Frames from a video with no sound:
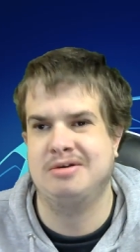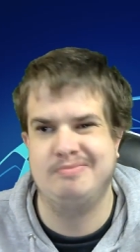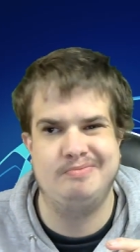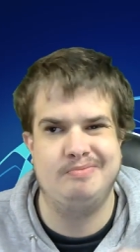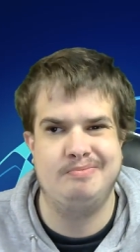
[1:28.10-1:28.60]

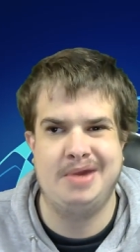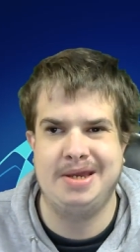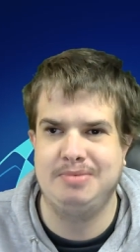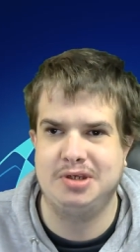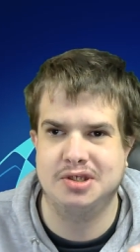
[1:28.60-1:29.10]

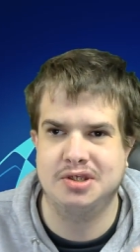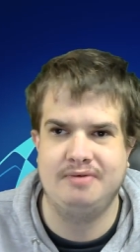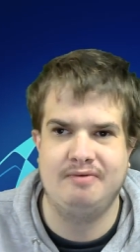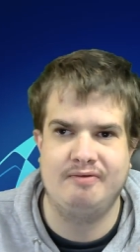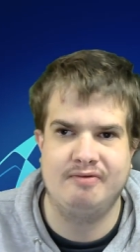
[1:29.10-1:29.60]
maybe just
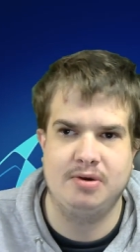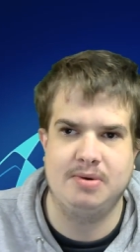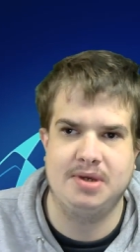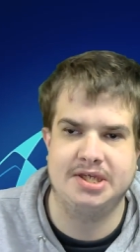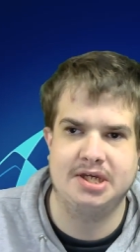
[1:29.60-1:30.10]
over three
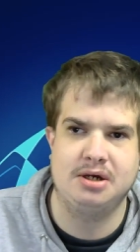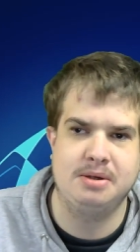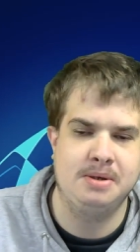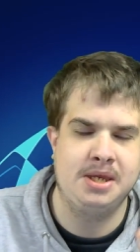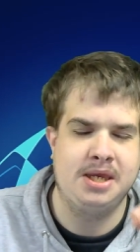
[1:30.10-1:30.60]
weeks ago.
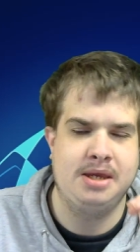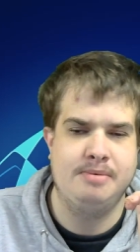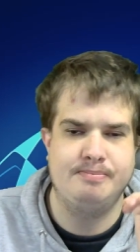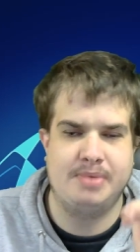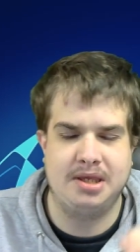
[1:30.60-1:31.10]

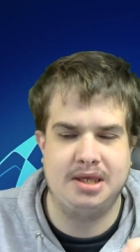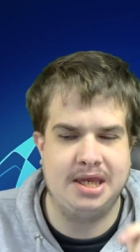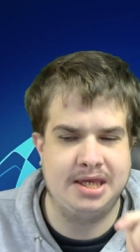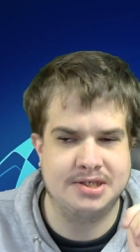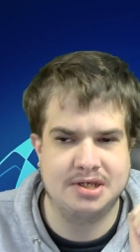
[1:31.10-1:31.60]
But
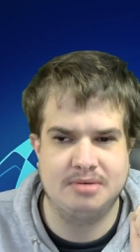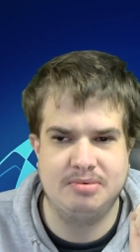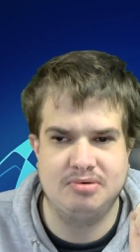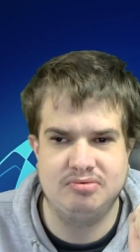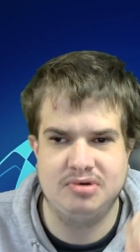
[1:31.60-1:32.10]
it's going to be
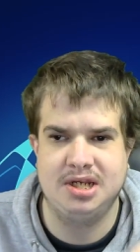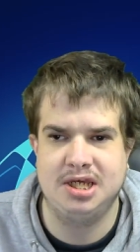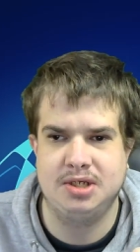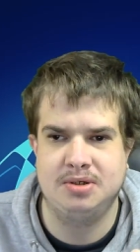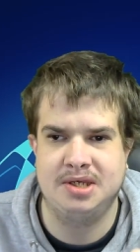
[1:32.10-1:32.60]
a really
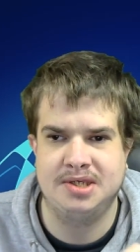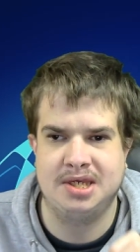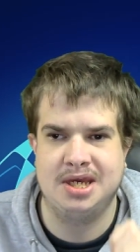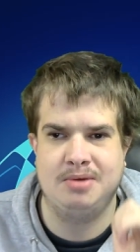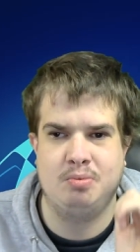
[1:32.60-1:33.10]
interesting
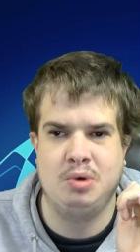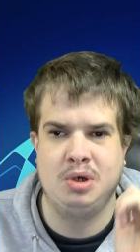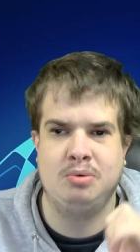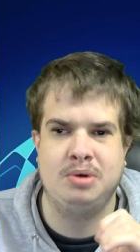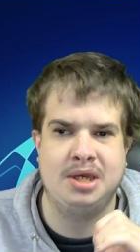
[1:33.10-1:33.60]
game.
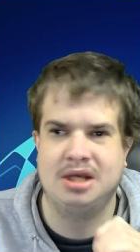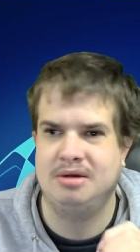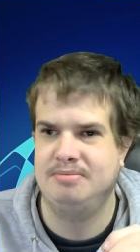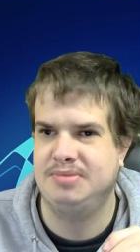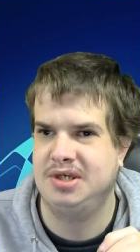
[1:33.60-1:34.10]
Will he
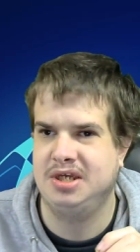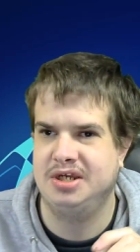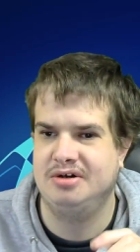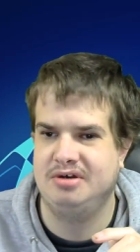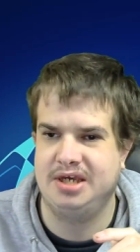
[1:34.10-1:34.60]
come to
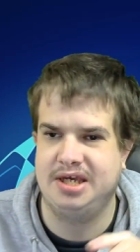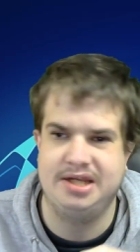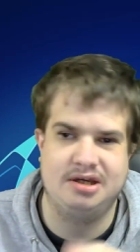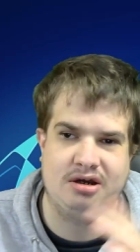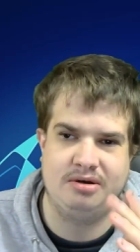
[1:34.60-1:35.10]
United?
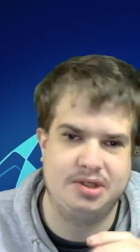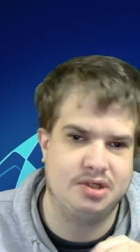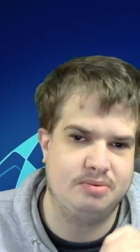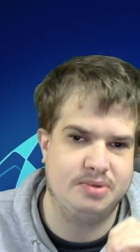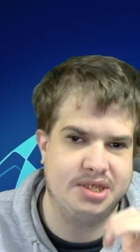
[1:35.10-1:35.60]
Only
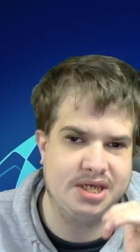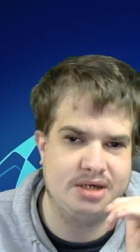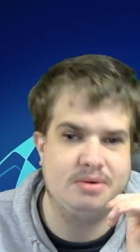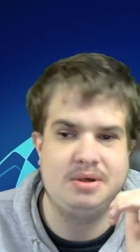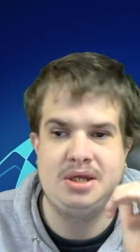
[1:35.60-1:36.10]
time will tell.